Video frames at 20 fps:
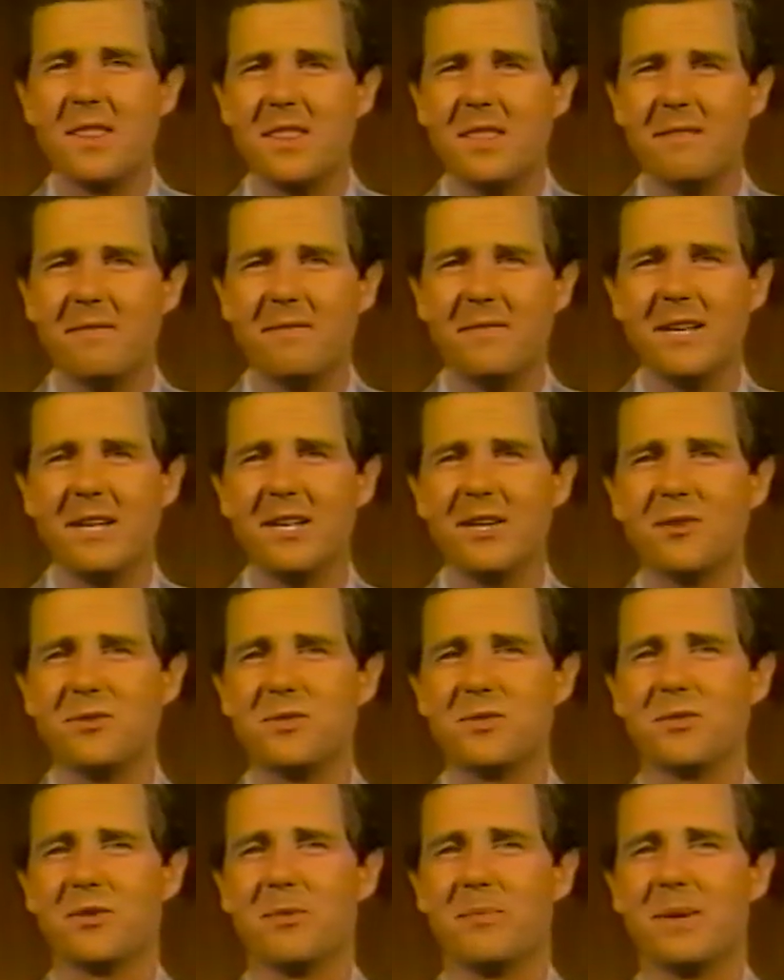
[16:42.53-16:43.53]
The
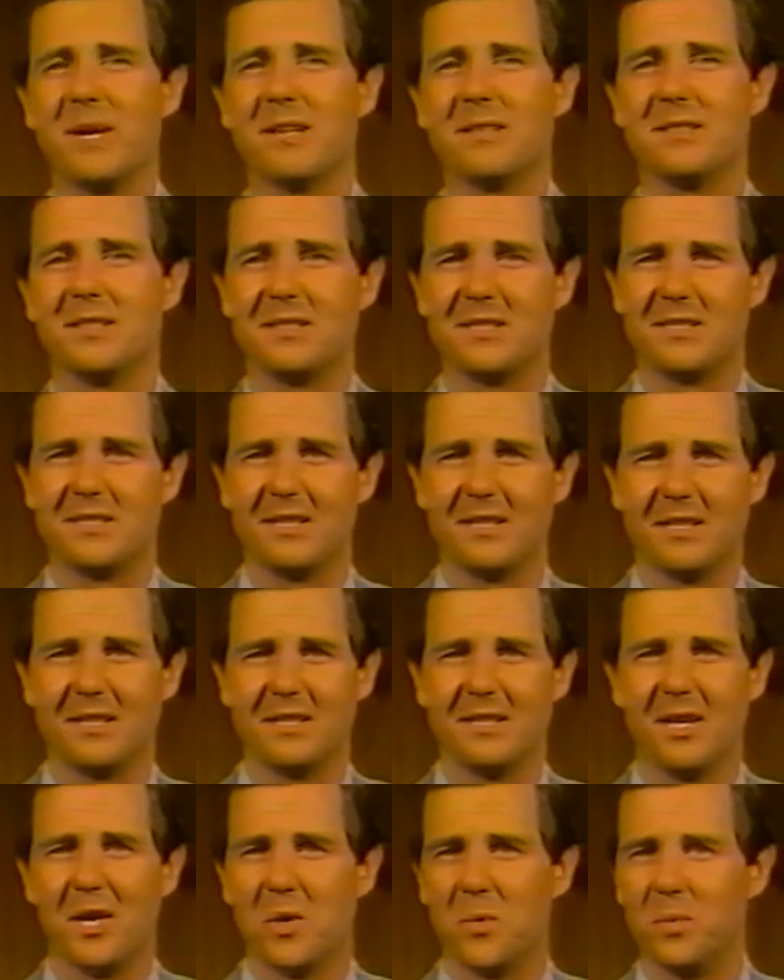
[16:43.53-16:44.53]
videos you're about to
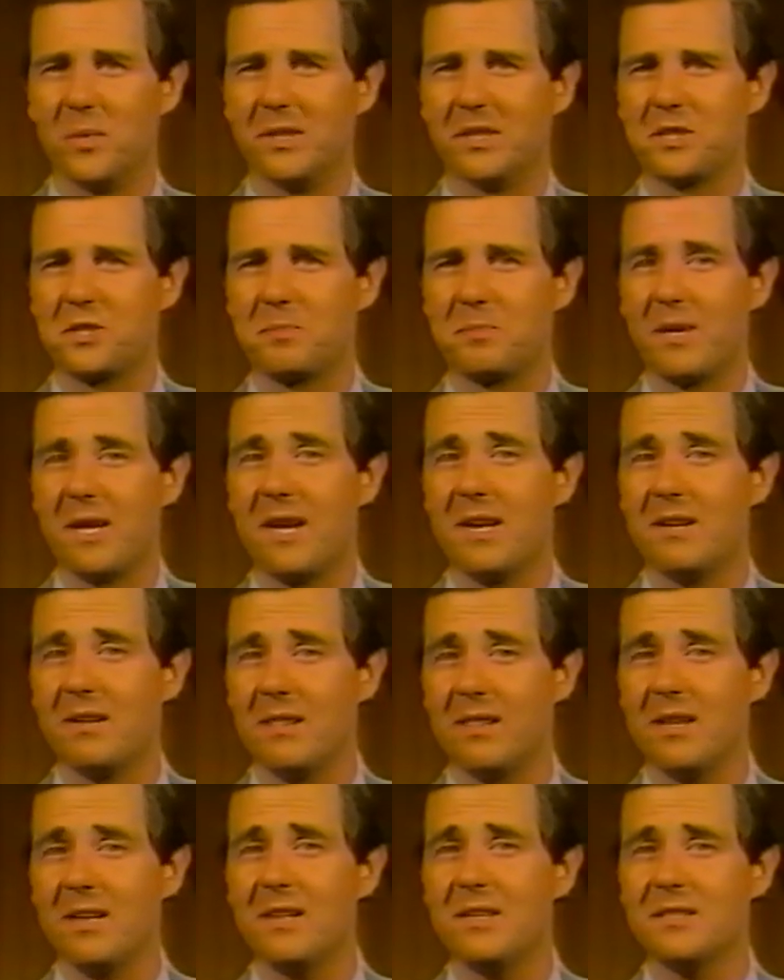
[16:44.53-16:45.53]
see will
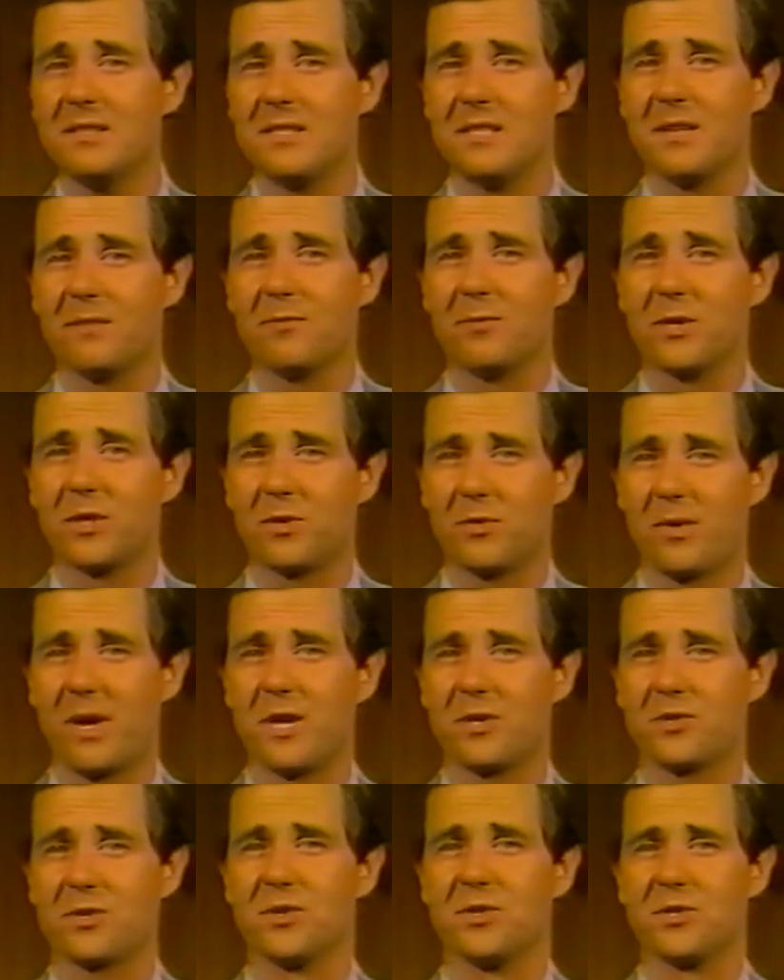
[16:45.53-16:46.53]
explain these different
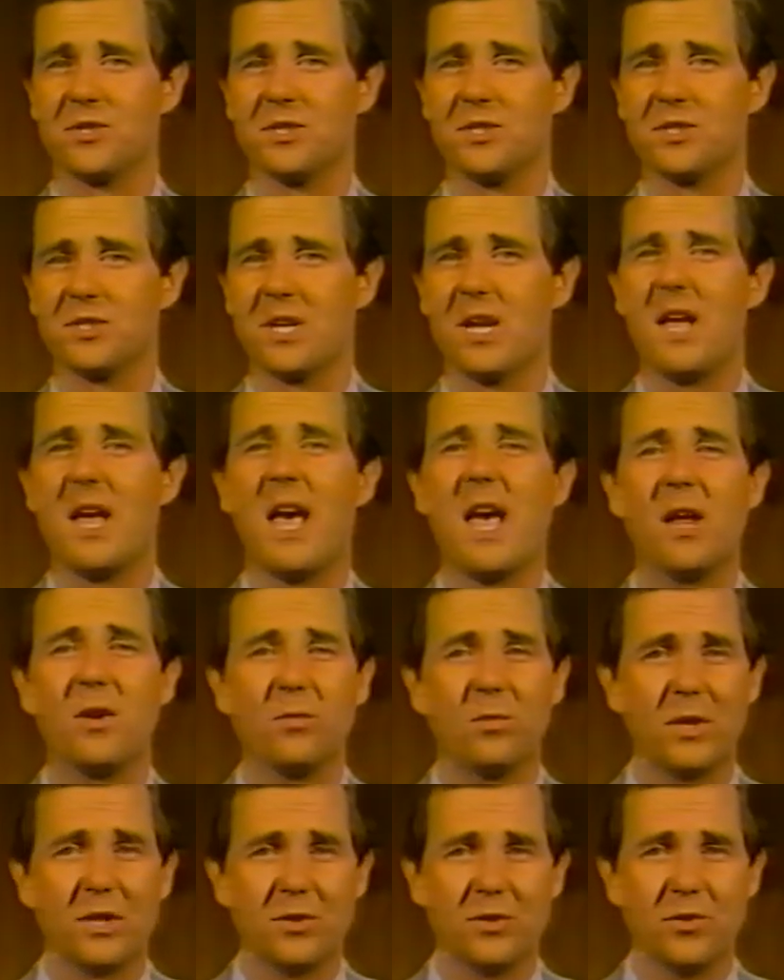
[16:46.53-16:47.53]
crash cushions
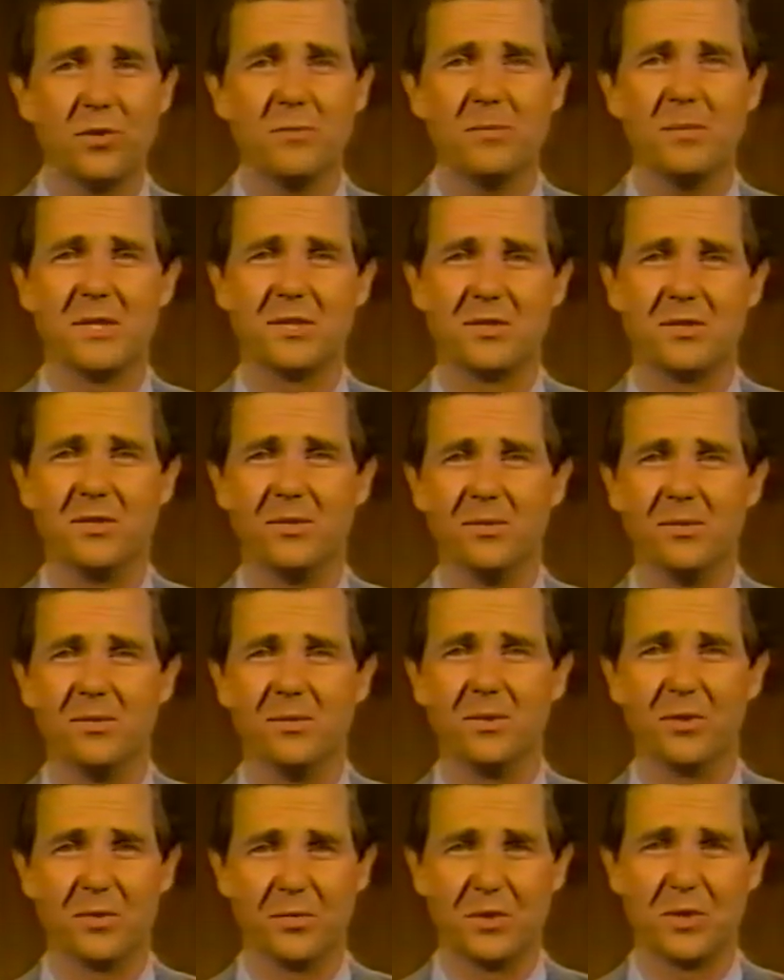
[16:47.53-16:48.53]
and what you must
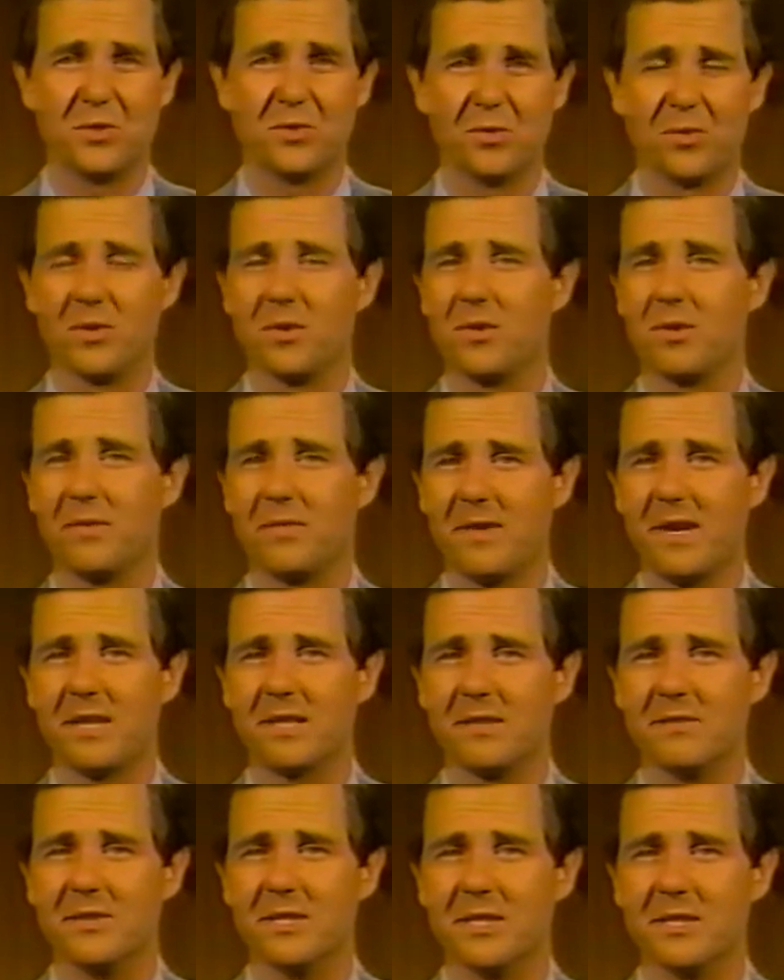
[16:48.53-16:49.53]
do to ensure their
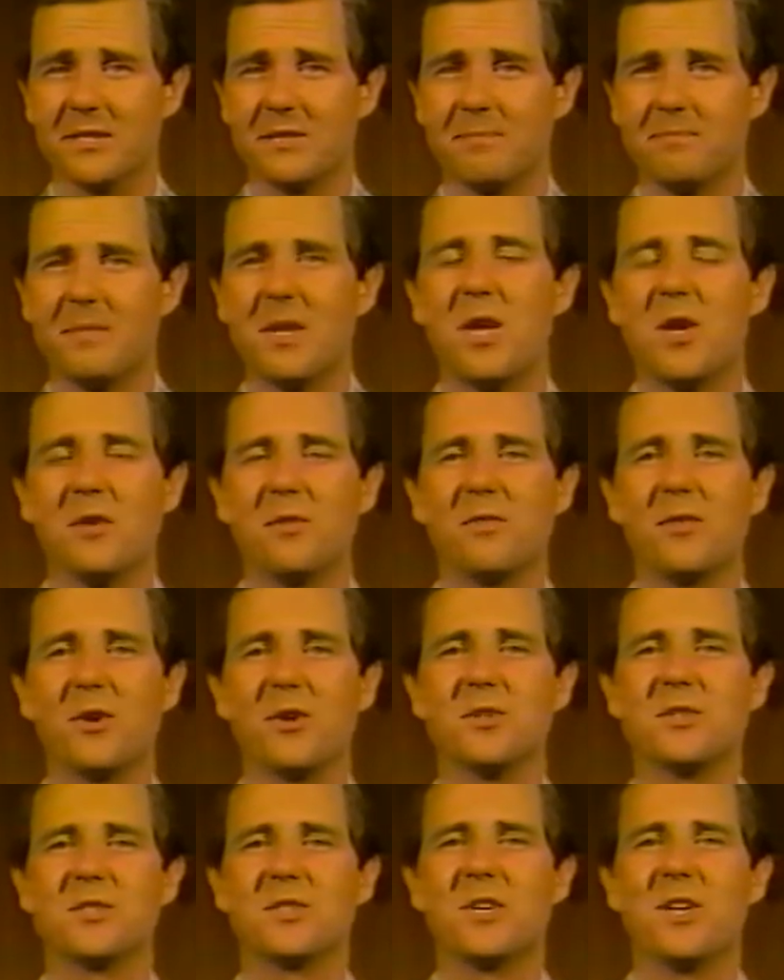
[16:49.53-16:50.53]
effectiveness.
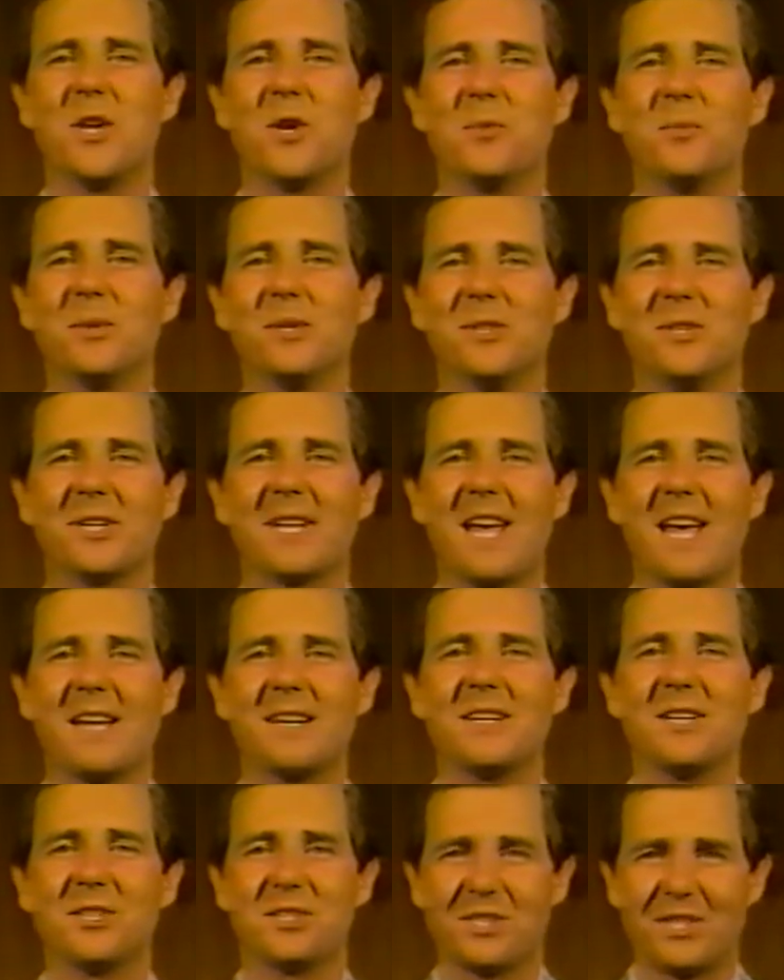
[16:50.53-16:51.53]
First, we'll look
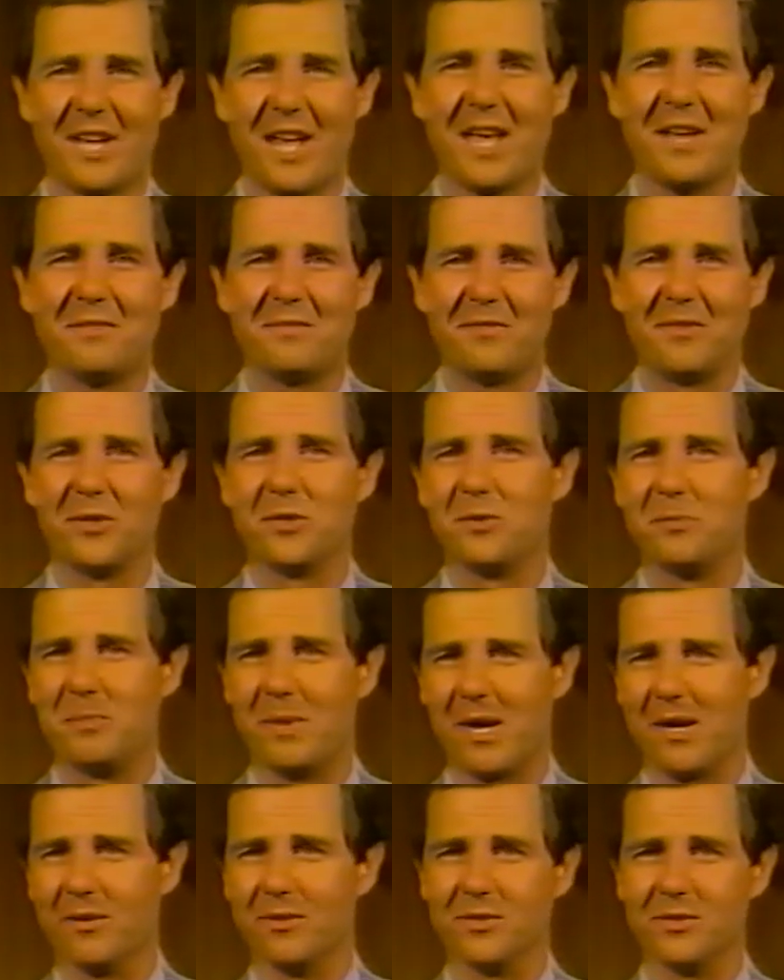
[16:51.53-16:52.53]
at sand-filled
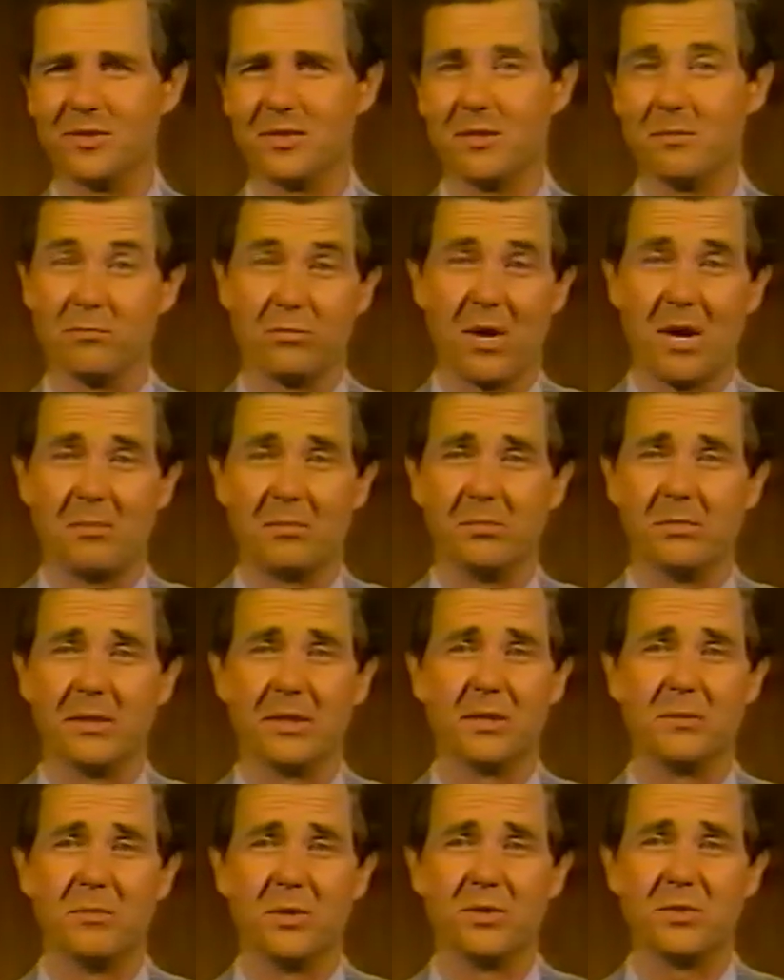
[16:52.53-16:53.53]
barrels,
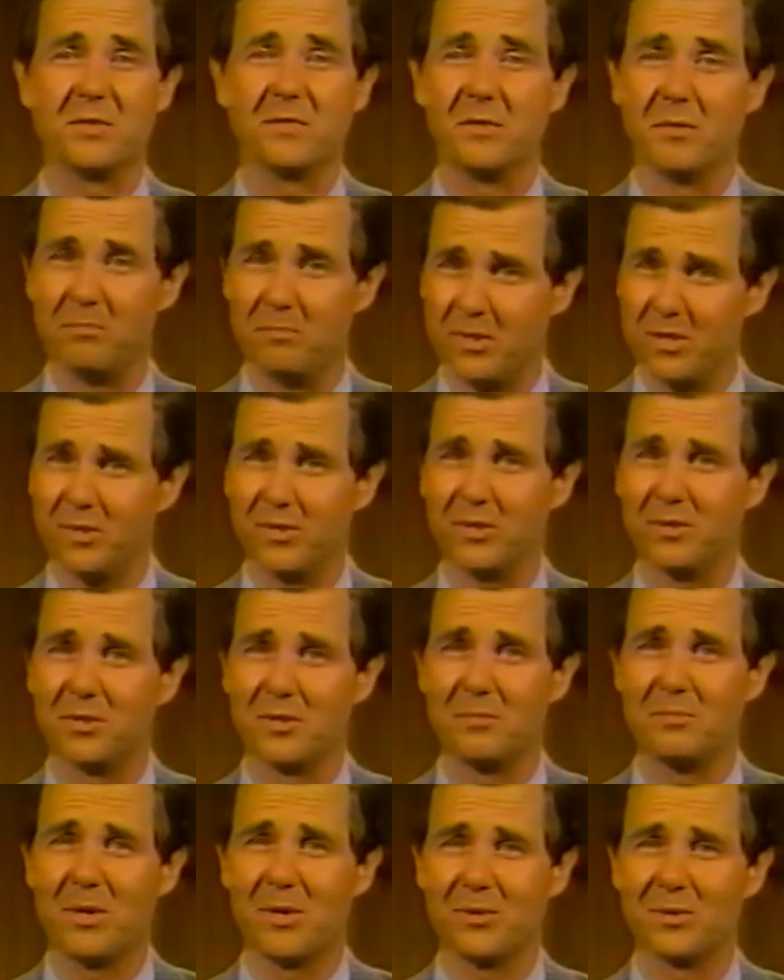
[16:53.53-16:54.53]
probably the most familiar
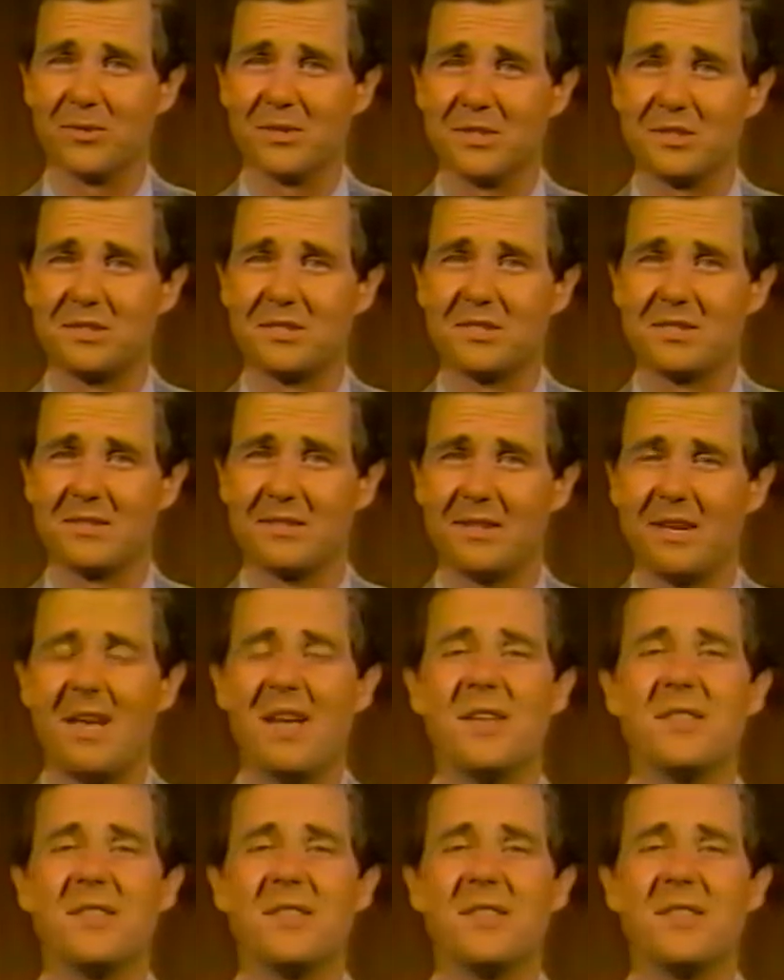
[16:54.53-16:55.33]
to motorists.